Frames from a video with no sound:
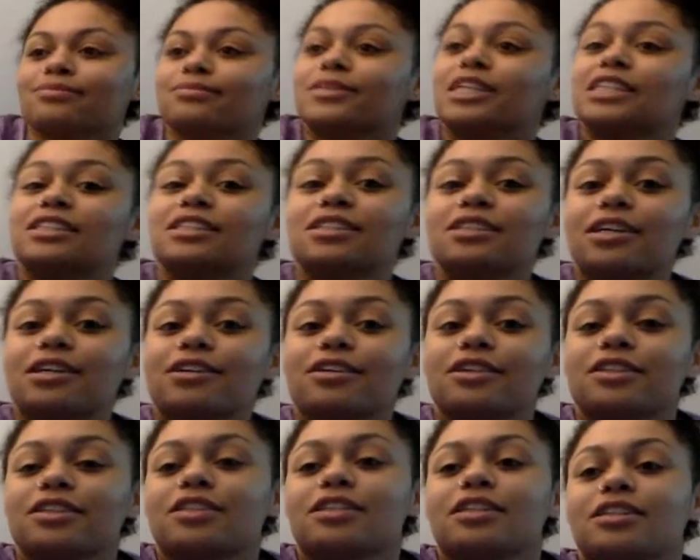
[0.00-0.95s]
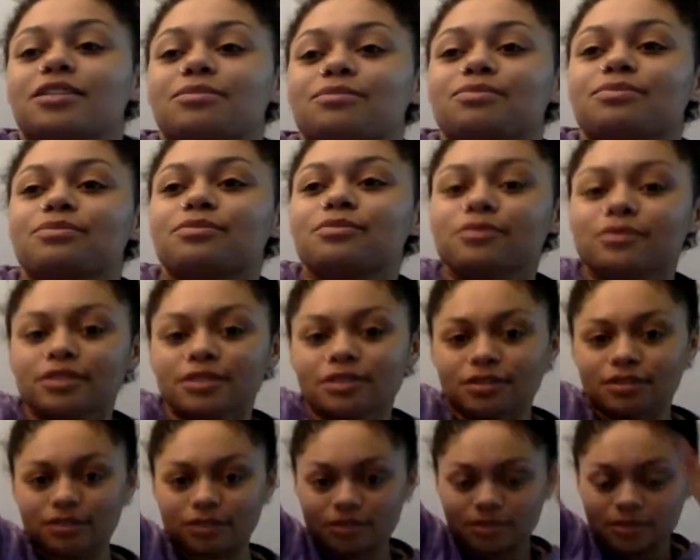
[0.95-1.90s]
this is currently
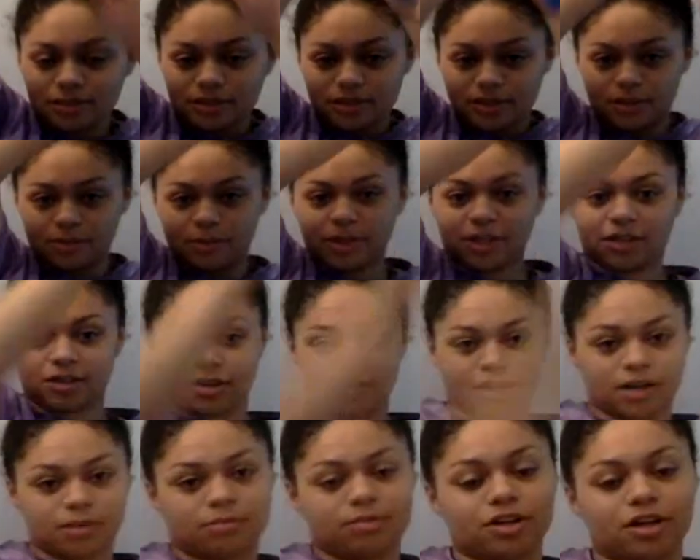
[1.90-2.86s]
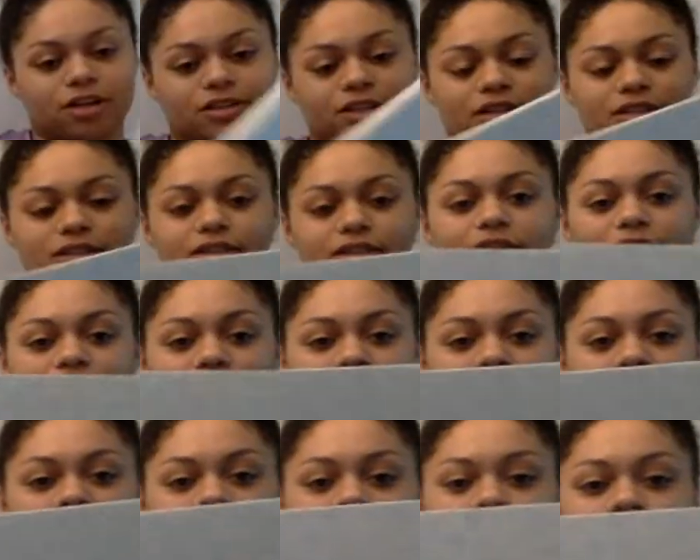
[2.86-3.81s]
the bigger art projects that I
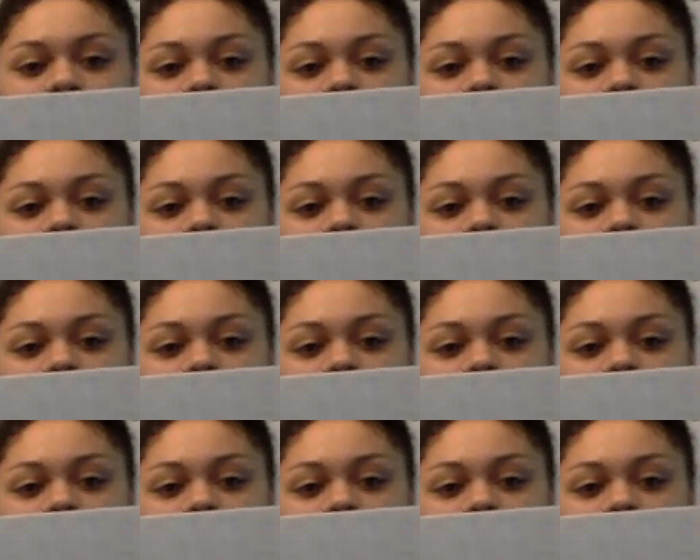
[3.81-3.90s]
have